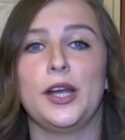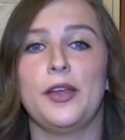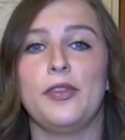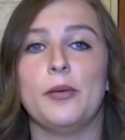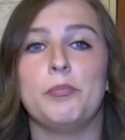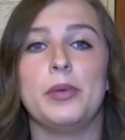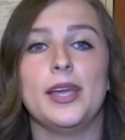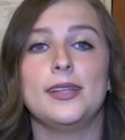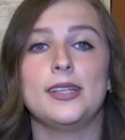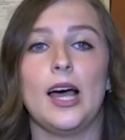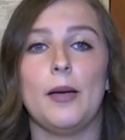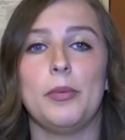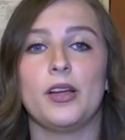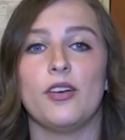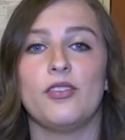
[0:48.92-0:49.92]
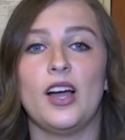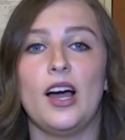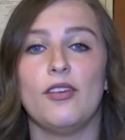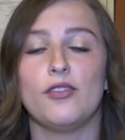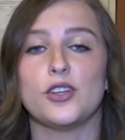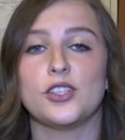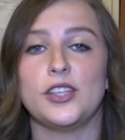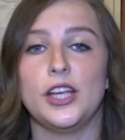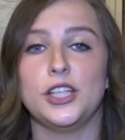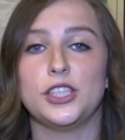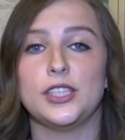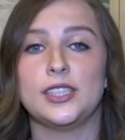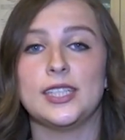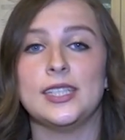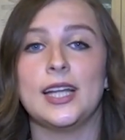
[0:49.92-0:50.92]
And the big topic of
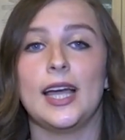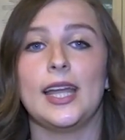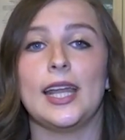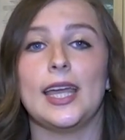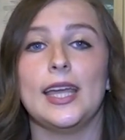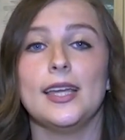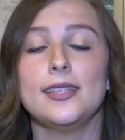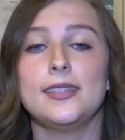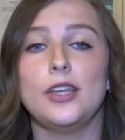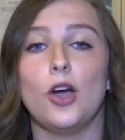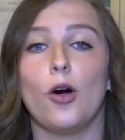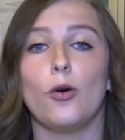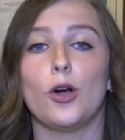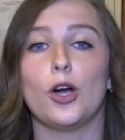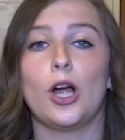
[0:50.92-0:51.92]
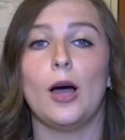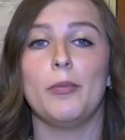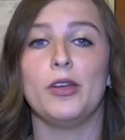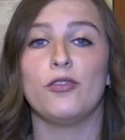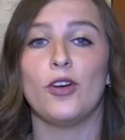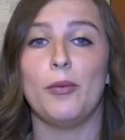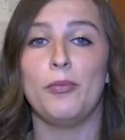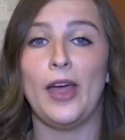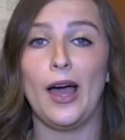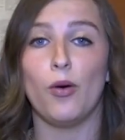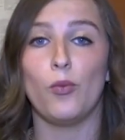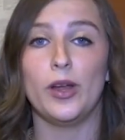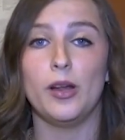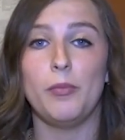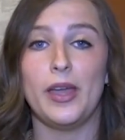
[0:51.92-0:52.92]
conversation tonight is the odor coming from that
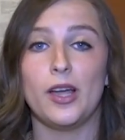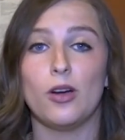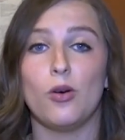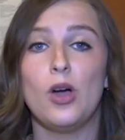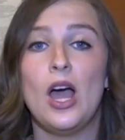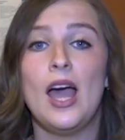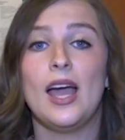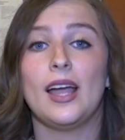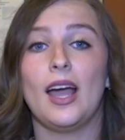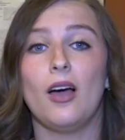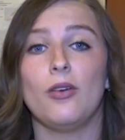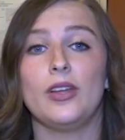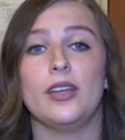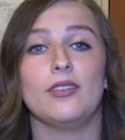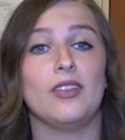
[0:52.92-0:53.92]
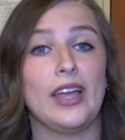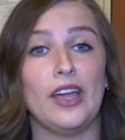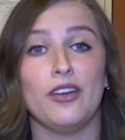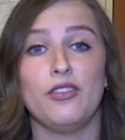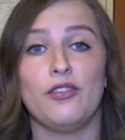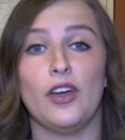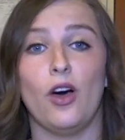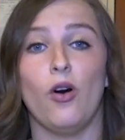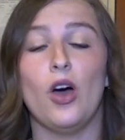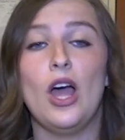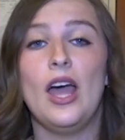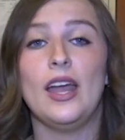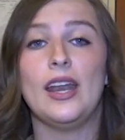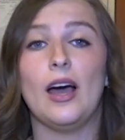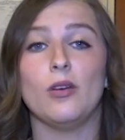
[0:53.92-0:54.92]
Winnebago County landfill.
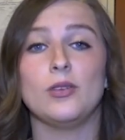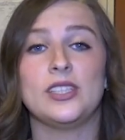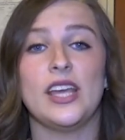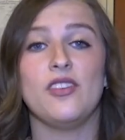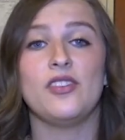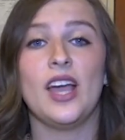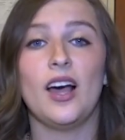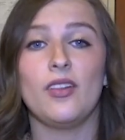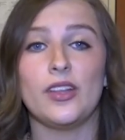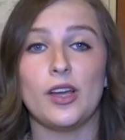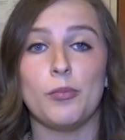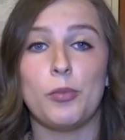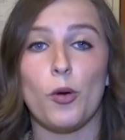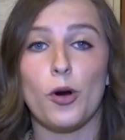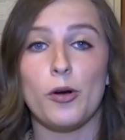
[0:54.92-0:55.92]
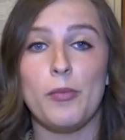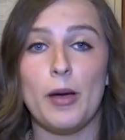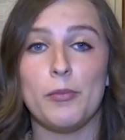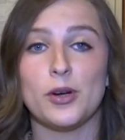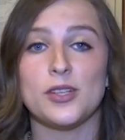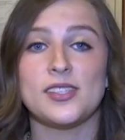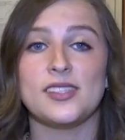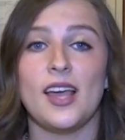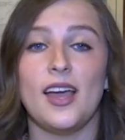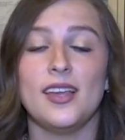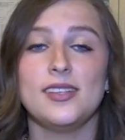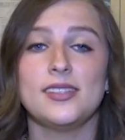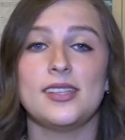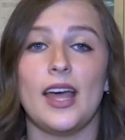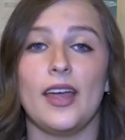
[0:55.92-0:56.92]
Now, Dave Kelly, a board member,
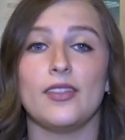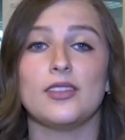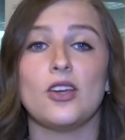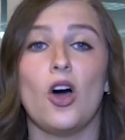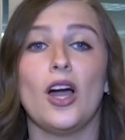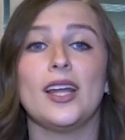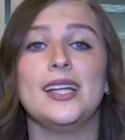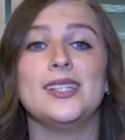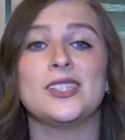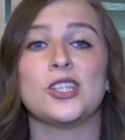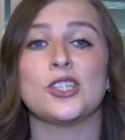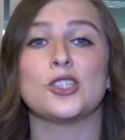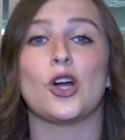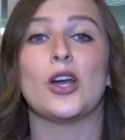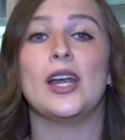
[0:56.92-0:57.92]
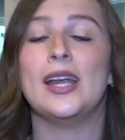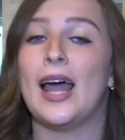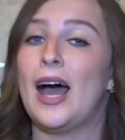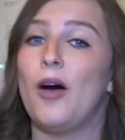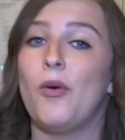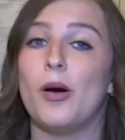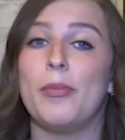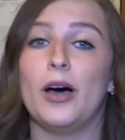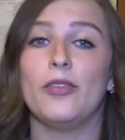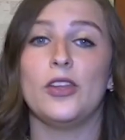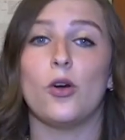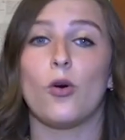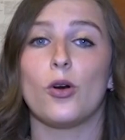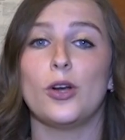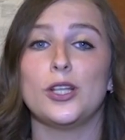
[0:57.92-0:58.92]
says that talk needs to start now about the
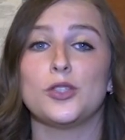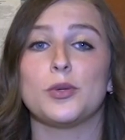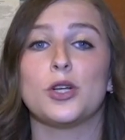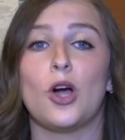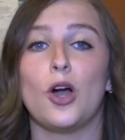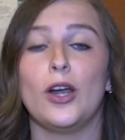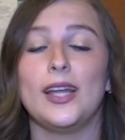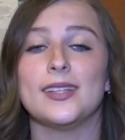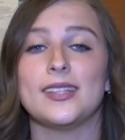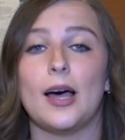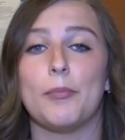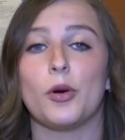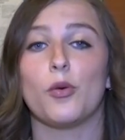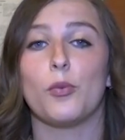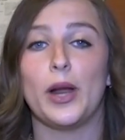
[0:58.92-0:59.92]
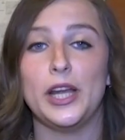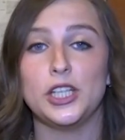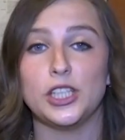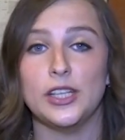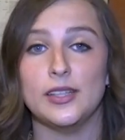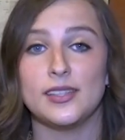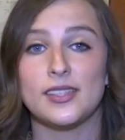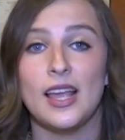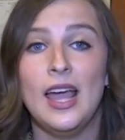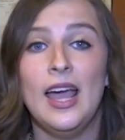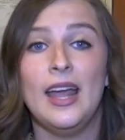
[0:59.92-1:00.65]
ordinance regarding its operations.